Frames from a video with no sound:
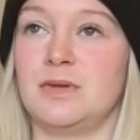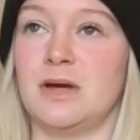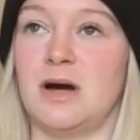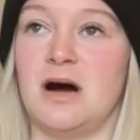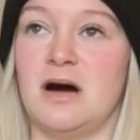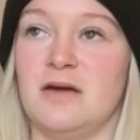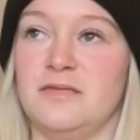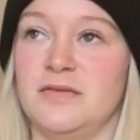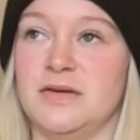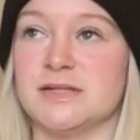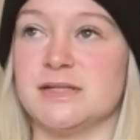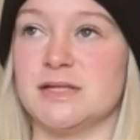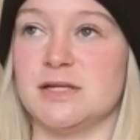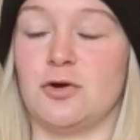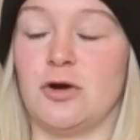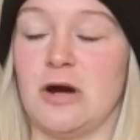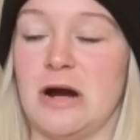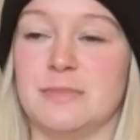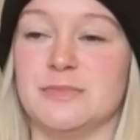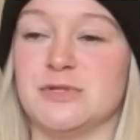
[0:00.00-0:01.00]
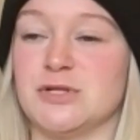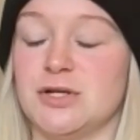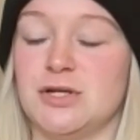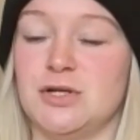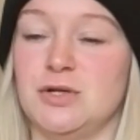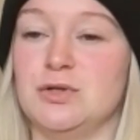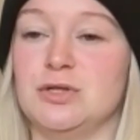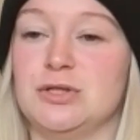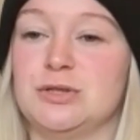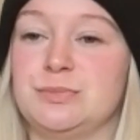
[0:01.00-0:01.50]
obviously crabs are
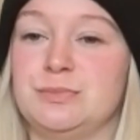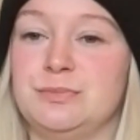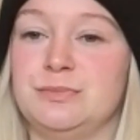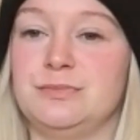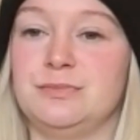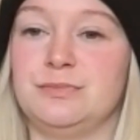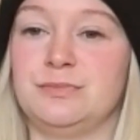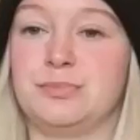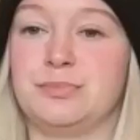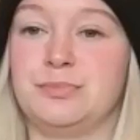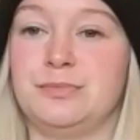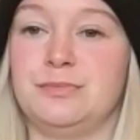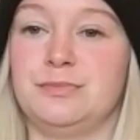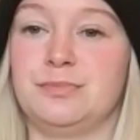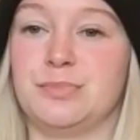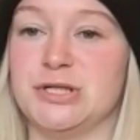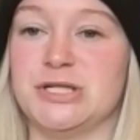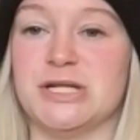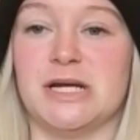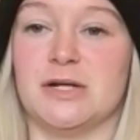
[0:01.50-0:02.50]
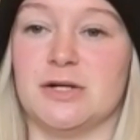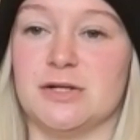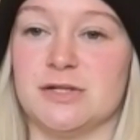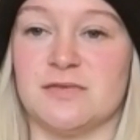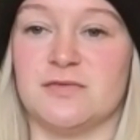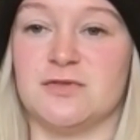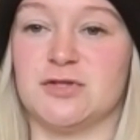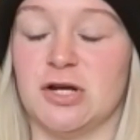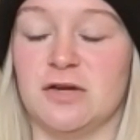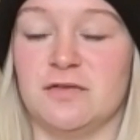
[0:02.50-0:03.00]
huge predators
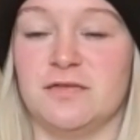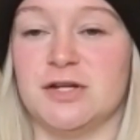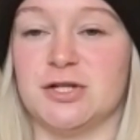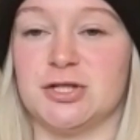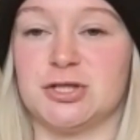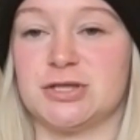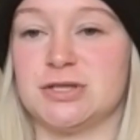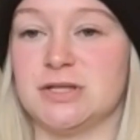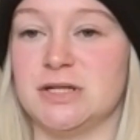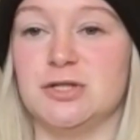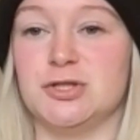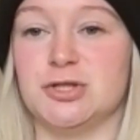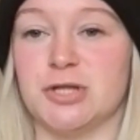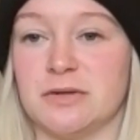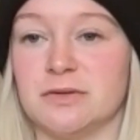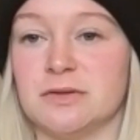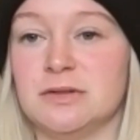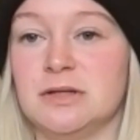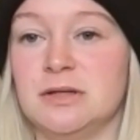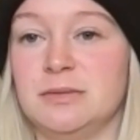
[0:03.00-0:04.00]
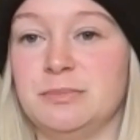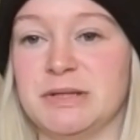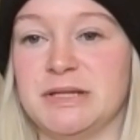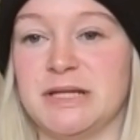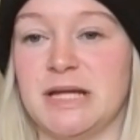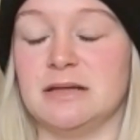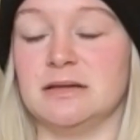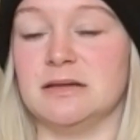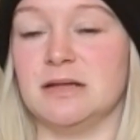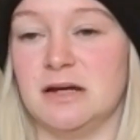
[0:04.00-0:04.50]
of shellfish in general, but
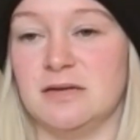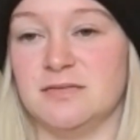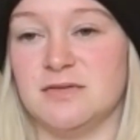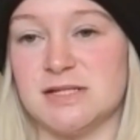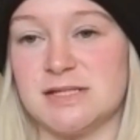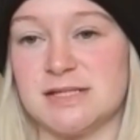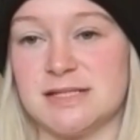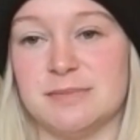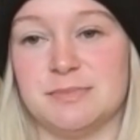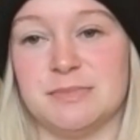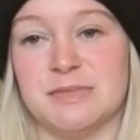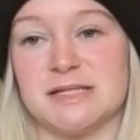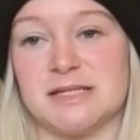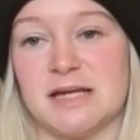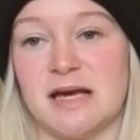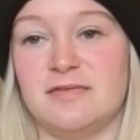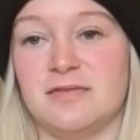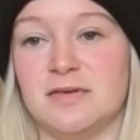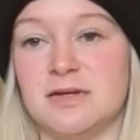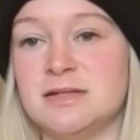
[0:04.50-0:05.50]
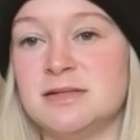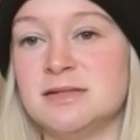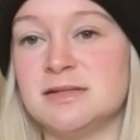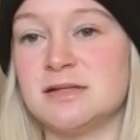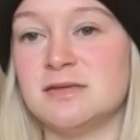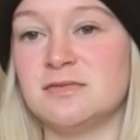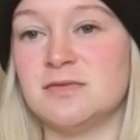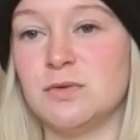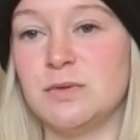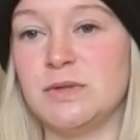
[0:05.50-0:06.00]
they love to snip the siphons
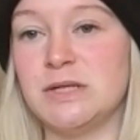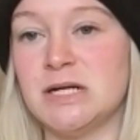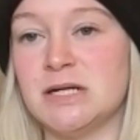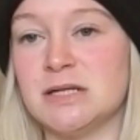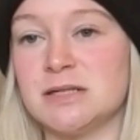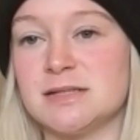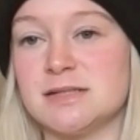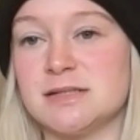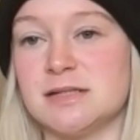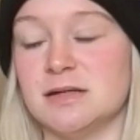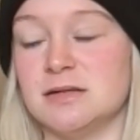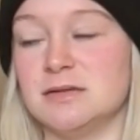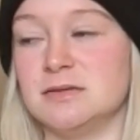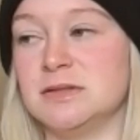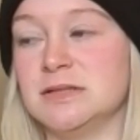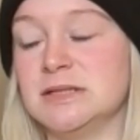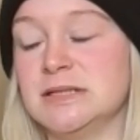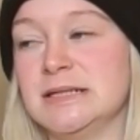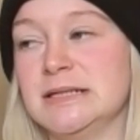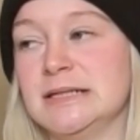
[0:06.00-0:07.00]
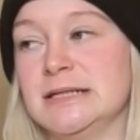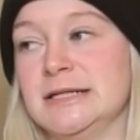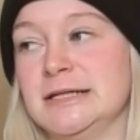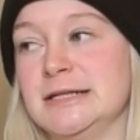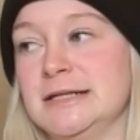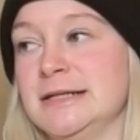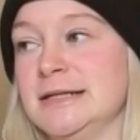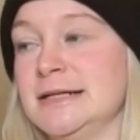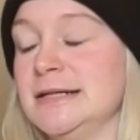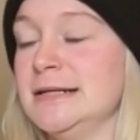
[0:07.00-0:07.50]
of gooey ducks. So
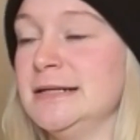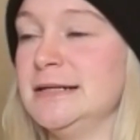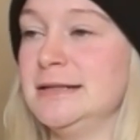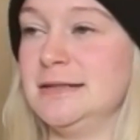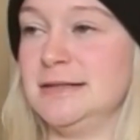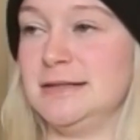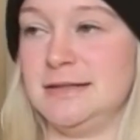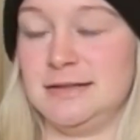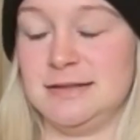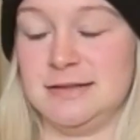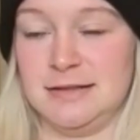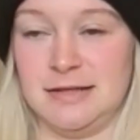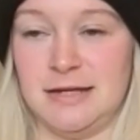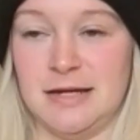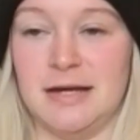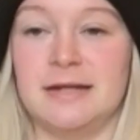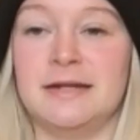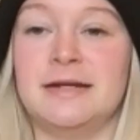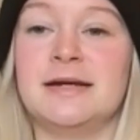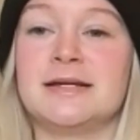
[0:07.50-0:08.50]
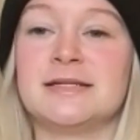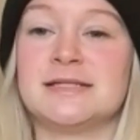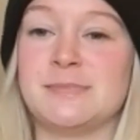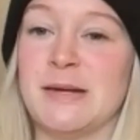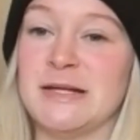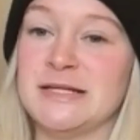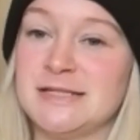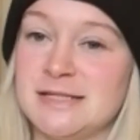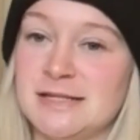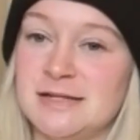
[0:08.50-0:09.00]
again,
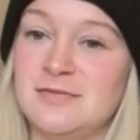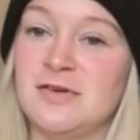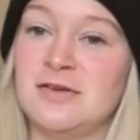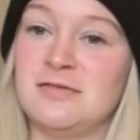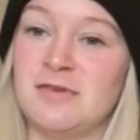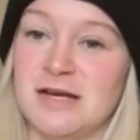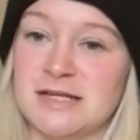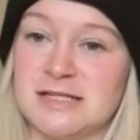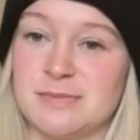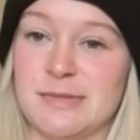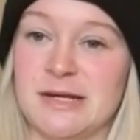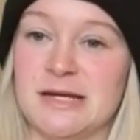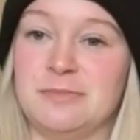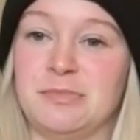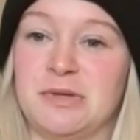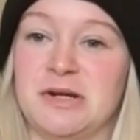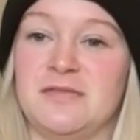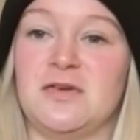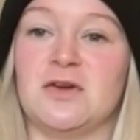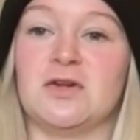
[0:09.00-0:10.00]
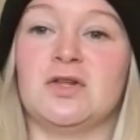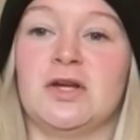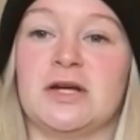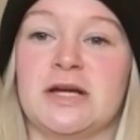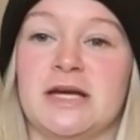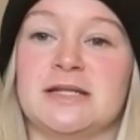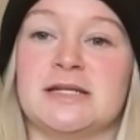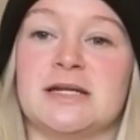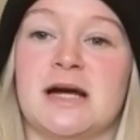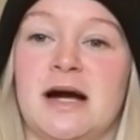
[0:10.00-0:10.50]
expensive investment, but if you're
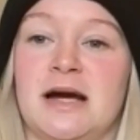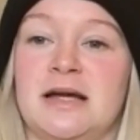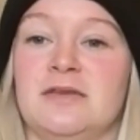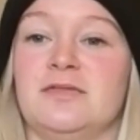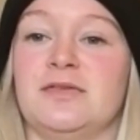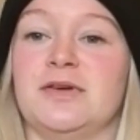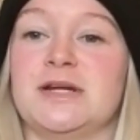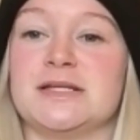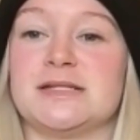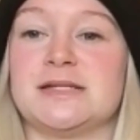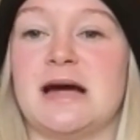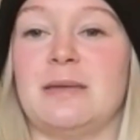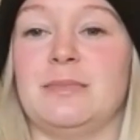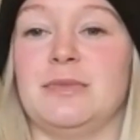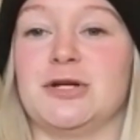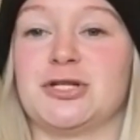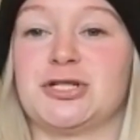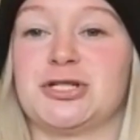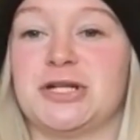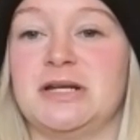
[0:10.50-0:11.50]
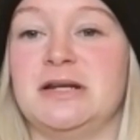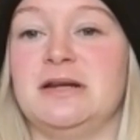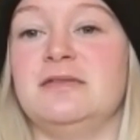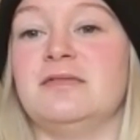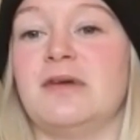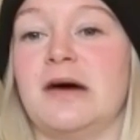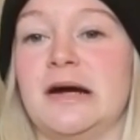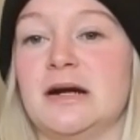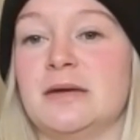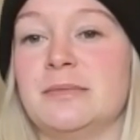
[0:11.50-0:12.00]
looking to kind of reestablish an
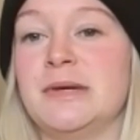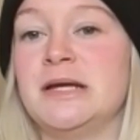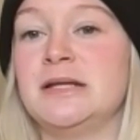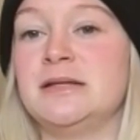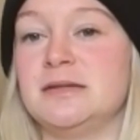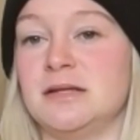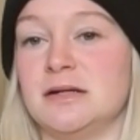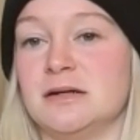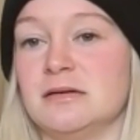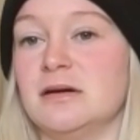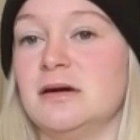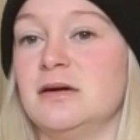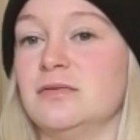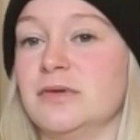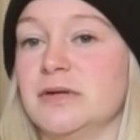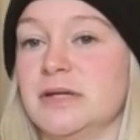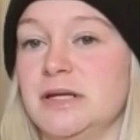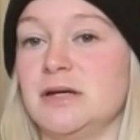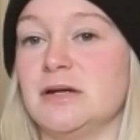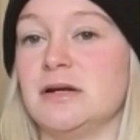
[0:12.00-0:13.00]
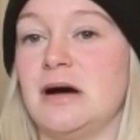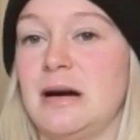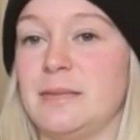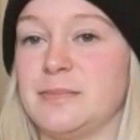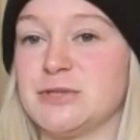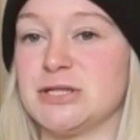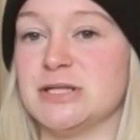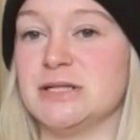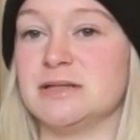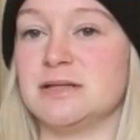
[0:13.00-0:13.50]
environment, they're a really good
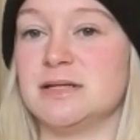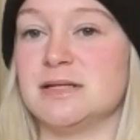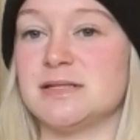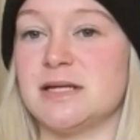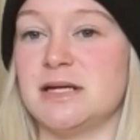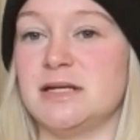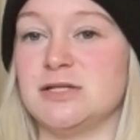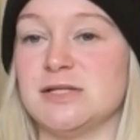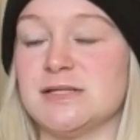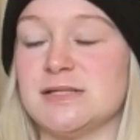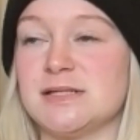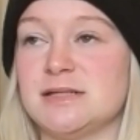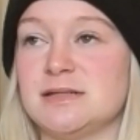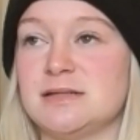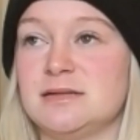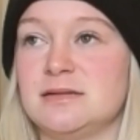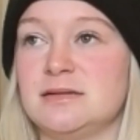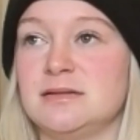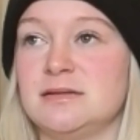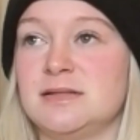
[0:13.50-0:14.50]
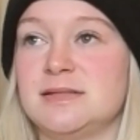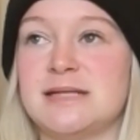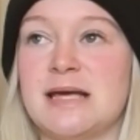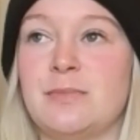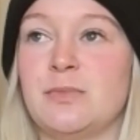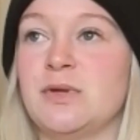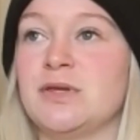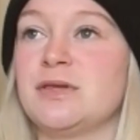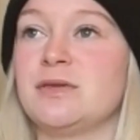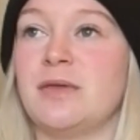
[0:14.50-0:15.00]
option because they just,
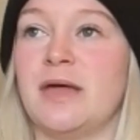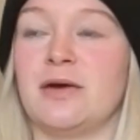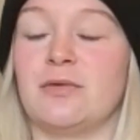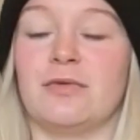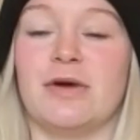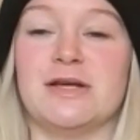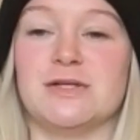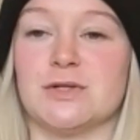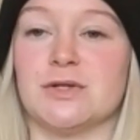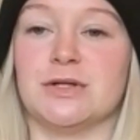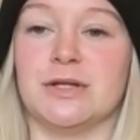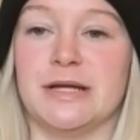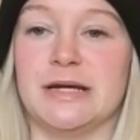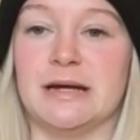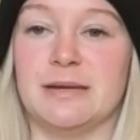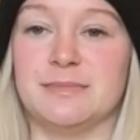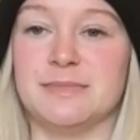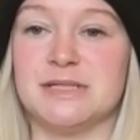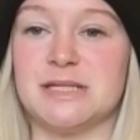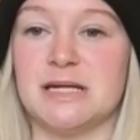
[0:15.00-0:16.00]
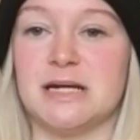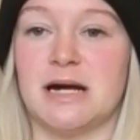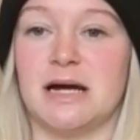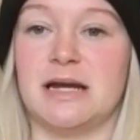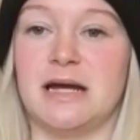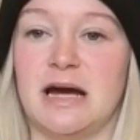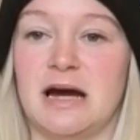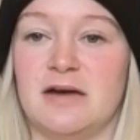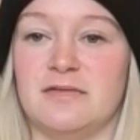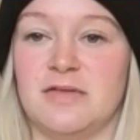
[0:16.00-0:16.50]
same with like razor clams, they
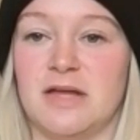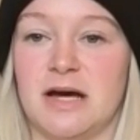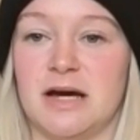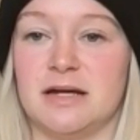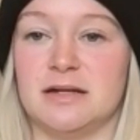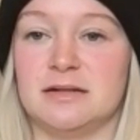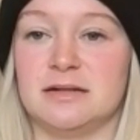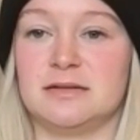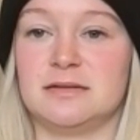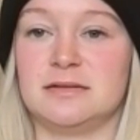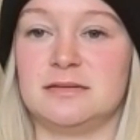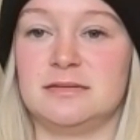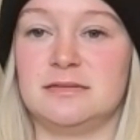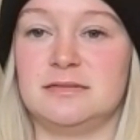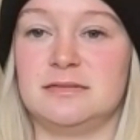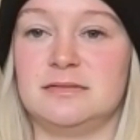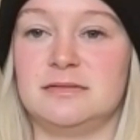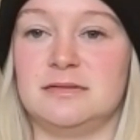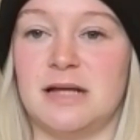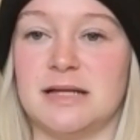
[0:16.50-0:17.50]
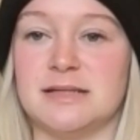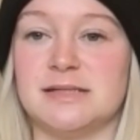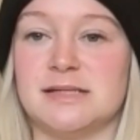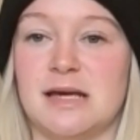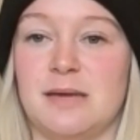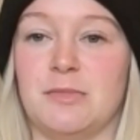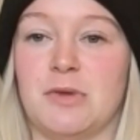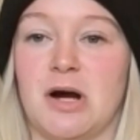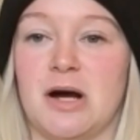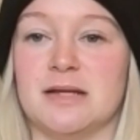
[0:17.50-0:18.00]
kind of have that
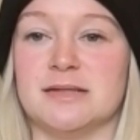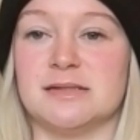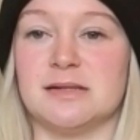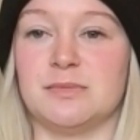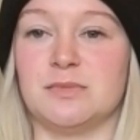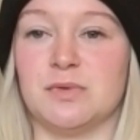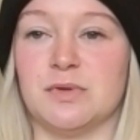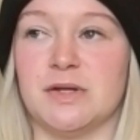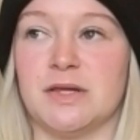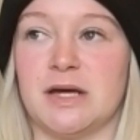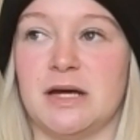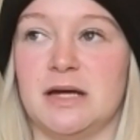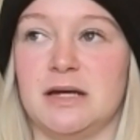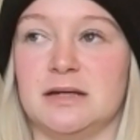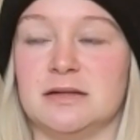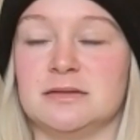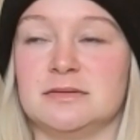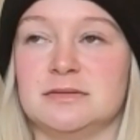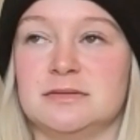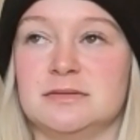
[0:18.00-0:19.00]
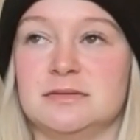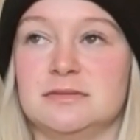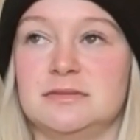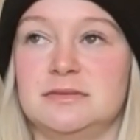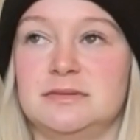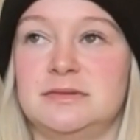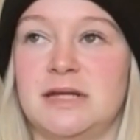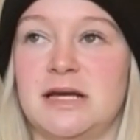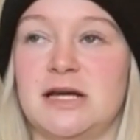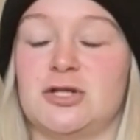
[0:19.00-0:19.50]
same concept where they
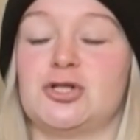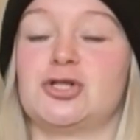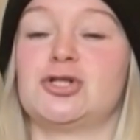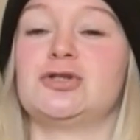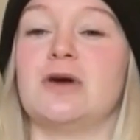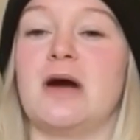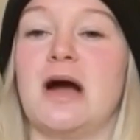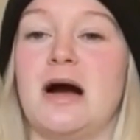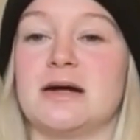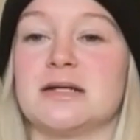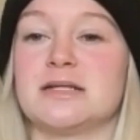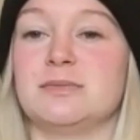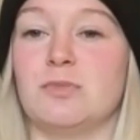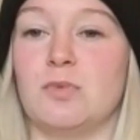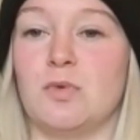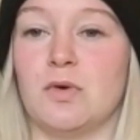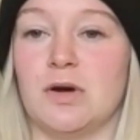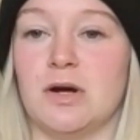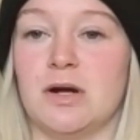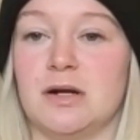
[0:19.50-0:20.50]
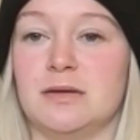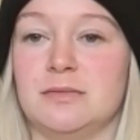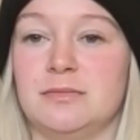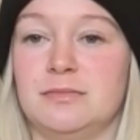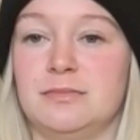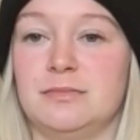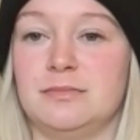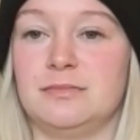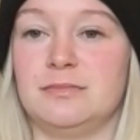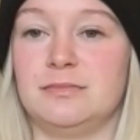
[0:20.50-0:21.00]
attract more
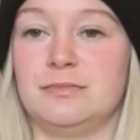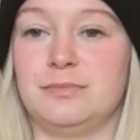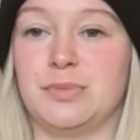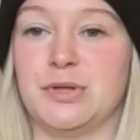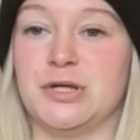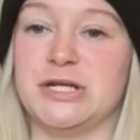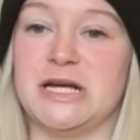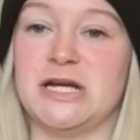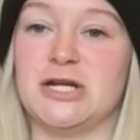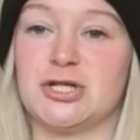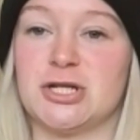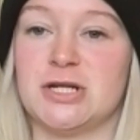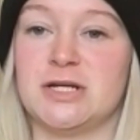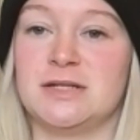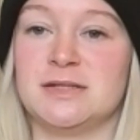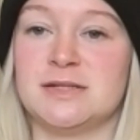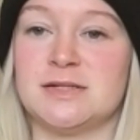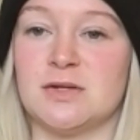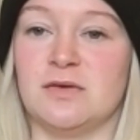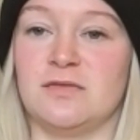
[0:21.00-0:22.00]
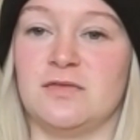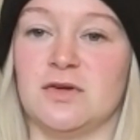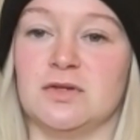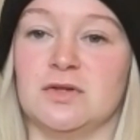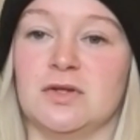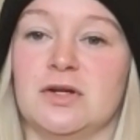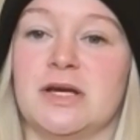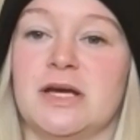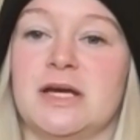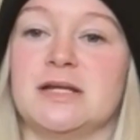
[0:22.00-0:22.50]
predation. So if you're
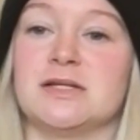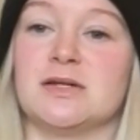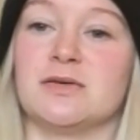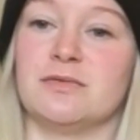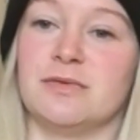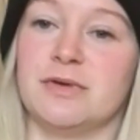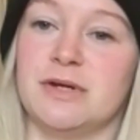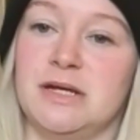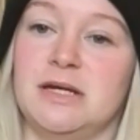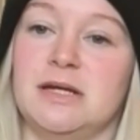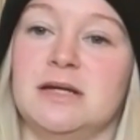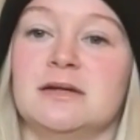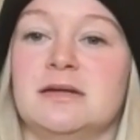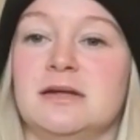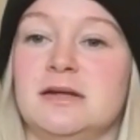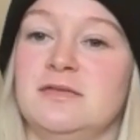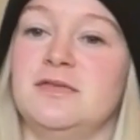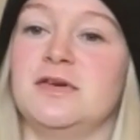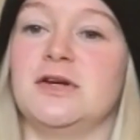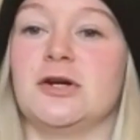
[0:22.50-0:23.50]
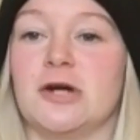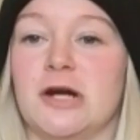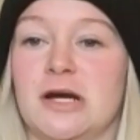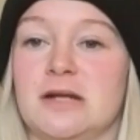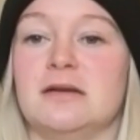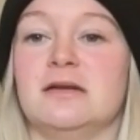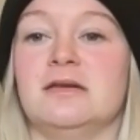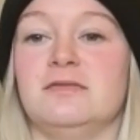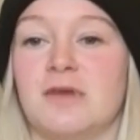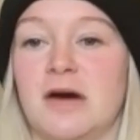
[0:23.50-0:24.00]
looking to
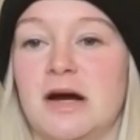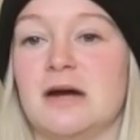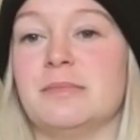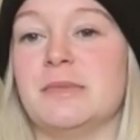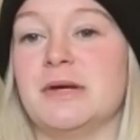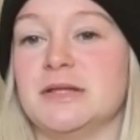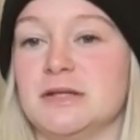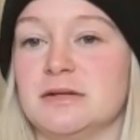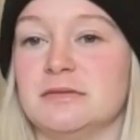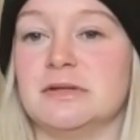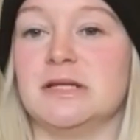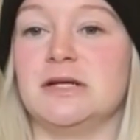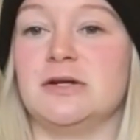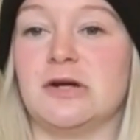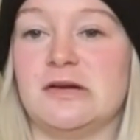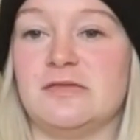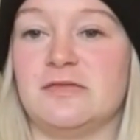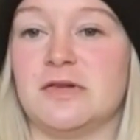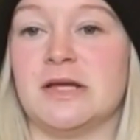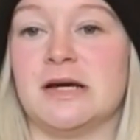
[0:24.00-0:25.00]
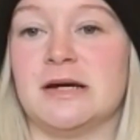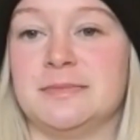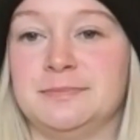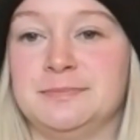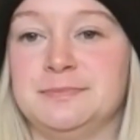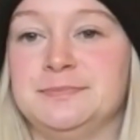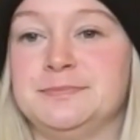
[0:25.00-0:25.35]
invigorate an environment, they're really great for that.